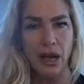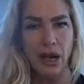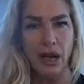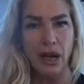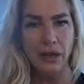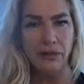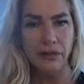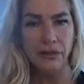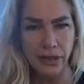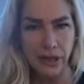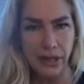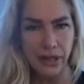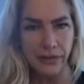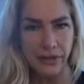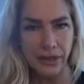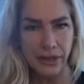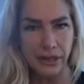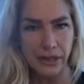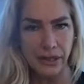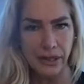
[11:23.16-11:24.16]

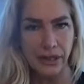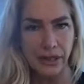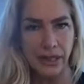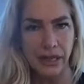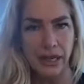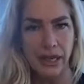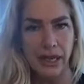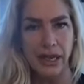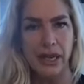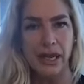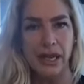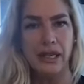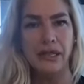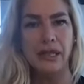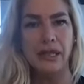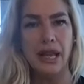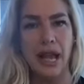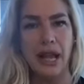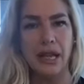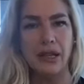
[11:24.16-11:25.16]
Unforgiveness is
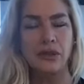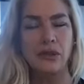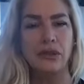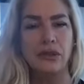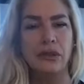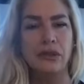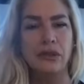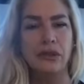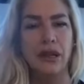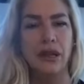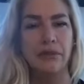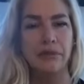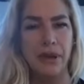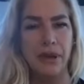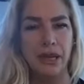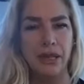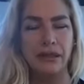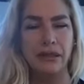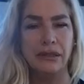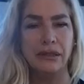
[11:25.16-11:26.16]
an actual
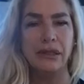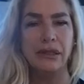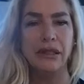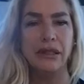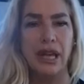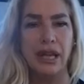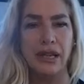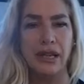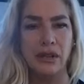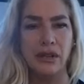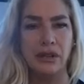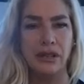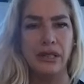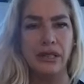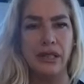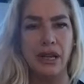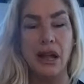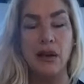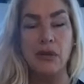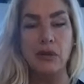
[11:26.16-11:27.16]
medical diagnosis.
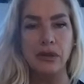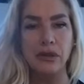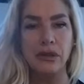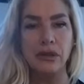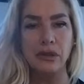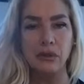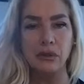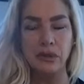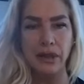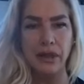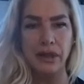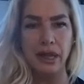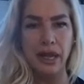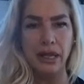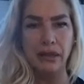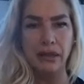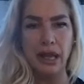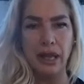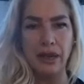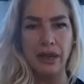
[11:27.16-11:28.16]
Now, I worked with a
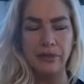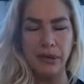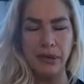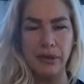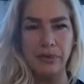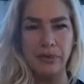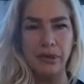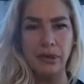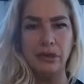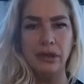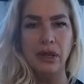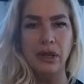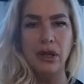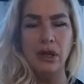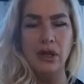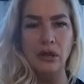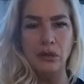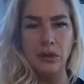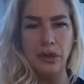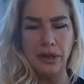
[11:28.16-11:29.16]
lot of people
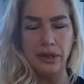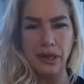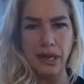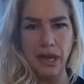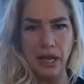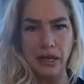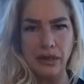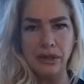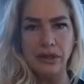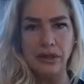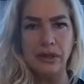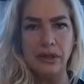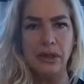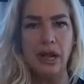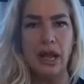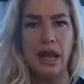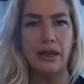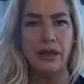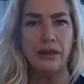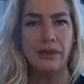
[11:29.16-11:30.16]
with
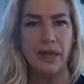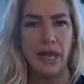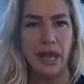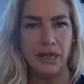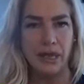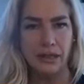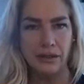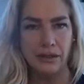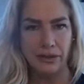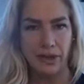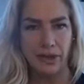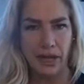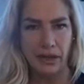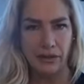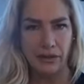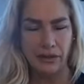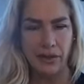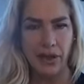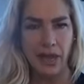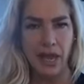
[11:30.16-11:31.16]
cancer and at the end of
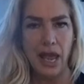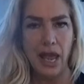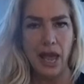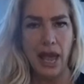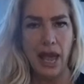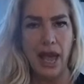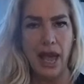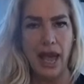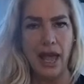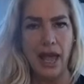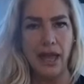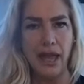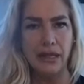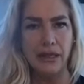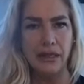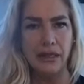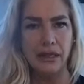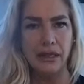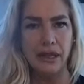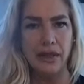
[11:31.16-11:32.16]
life,
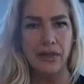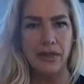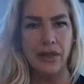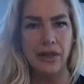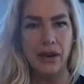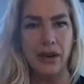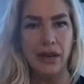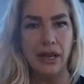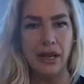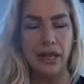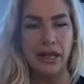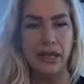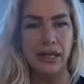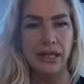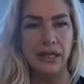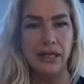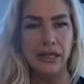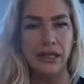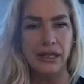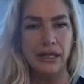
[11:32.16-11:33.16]
and there
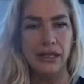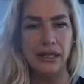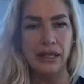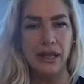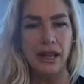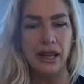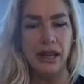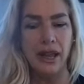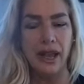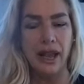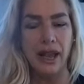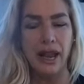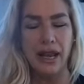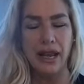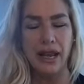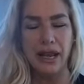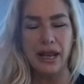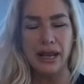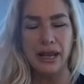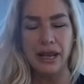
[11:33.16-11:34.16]
is
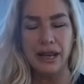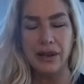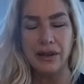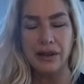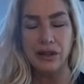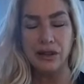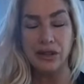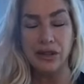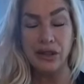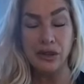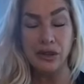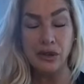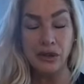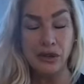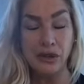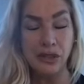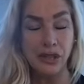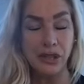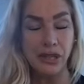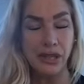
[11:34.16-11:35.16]
a
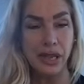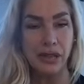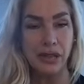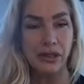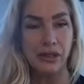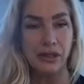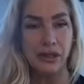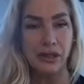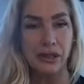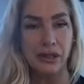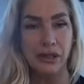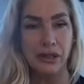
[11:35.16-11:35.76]
huge connection